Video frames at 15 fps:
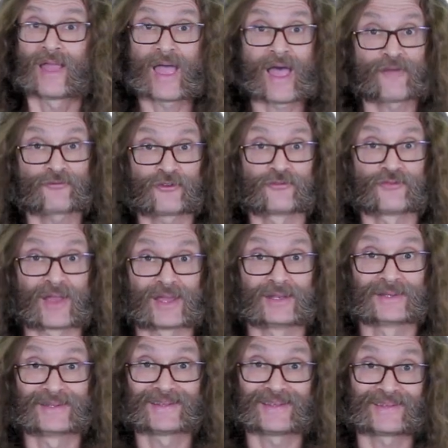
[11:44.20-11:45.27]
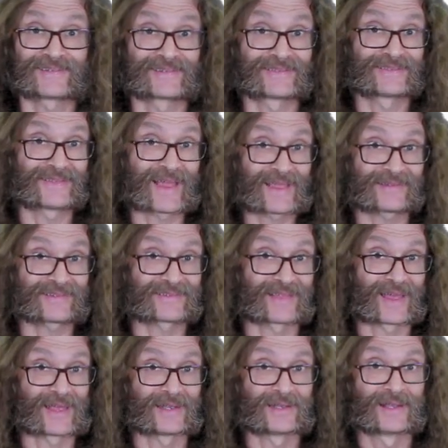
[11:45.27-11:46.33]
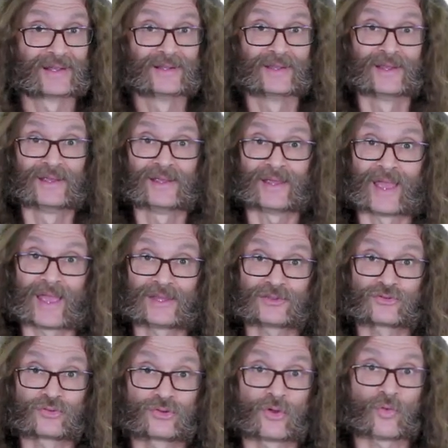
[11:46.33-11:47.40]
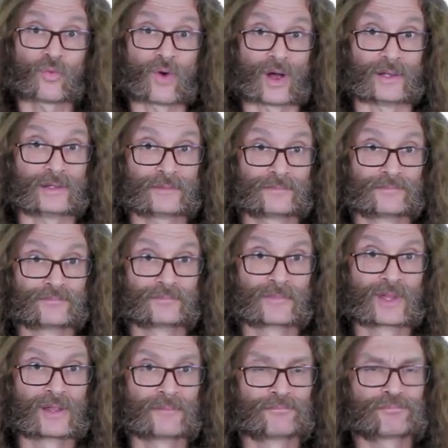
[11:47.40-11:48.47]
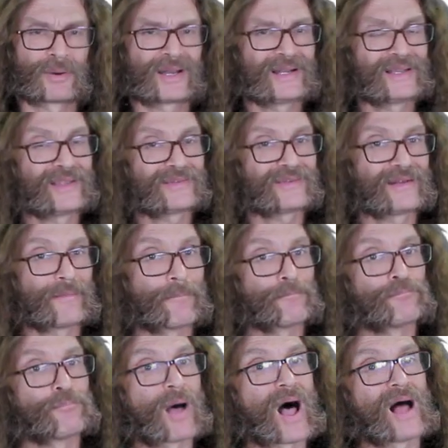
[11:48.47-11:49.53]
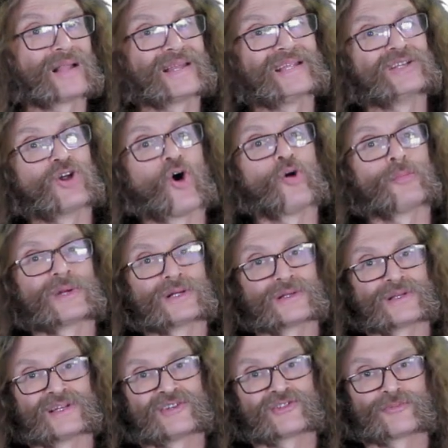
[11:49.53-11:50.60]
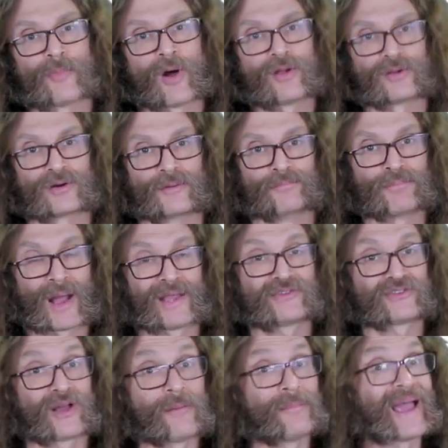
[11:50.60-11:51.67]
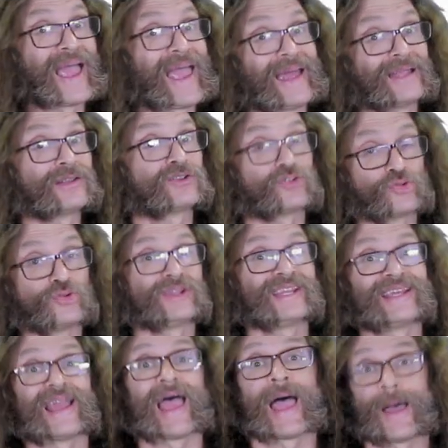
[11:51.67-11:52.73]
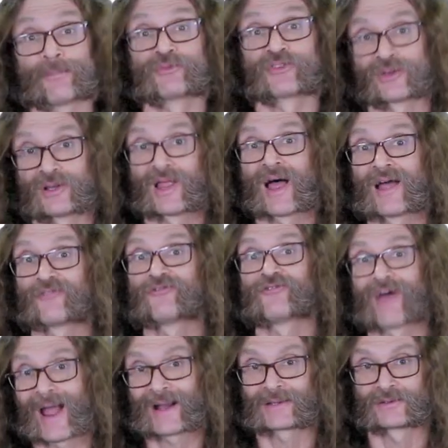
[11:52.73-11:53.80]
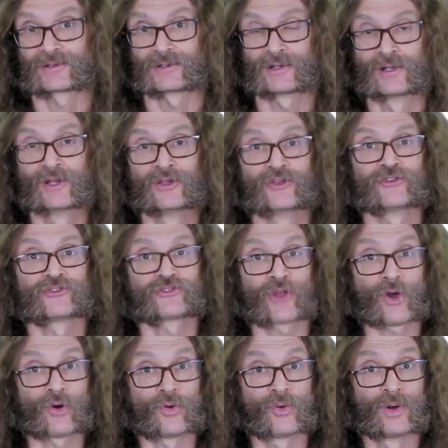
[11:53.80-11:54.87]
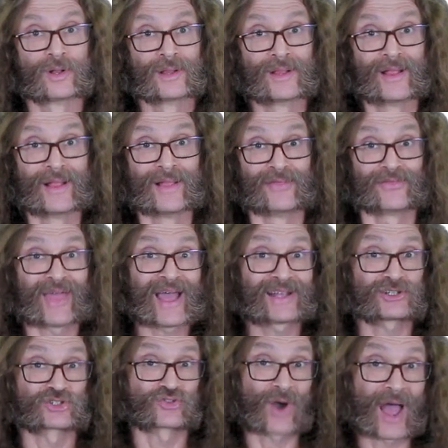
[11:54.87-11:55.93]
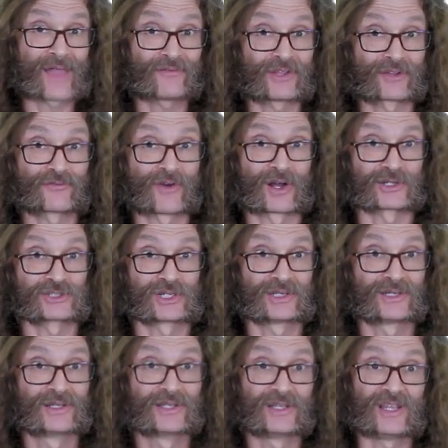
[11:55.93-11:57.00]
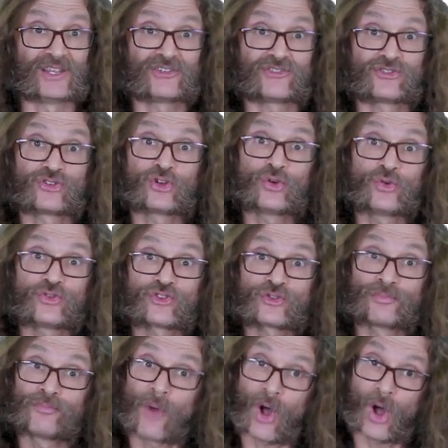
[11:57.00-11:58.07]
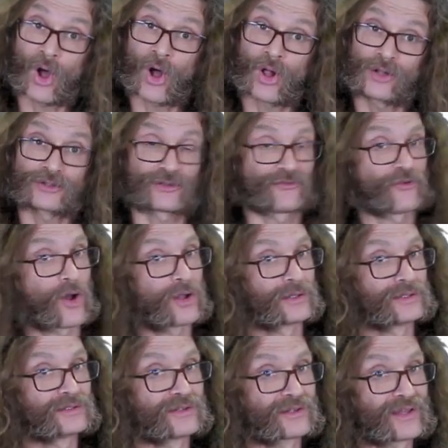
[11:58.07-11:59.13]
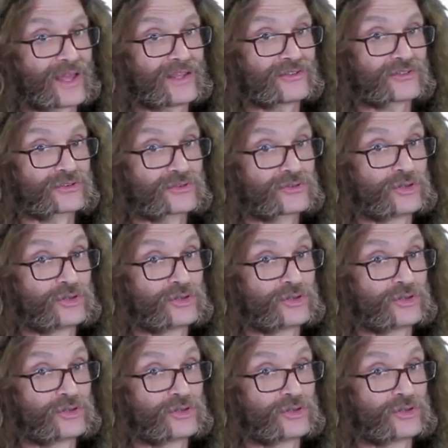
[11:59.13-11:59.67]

f of n is less than n to the 1, but it isn't polynomially smaller by some n to the epsilon factor. So that driving function is too small to fall into case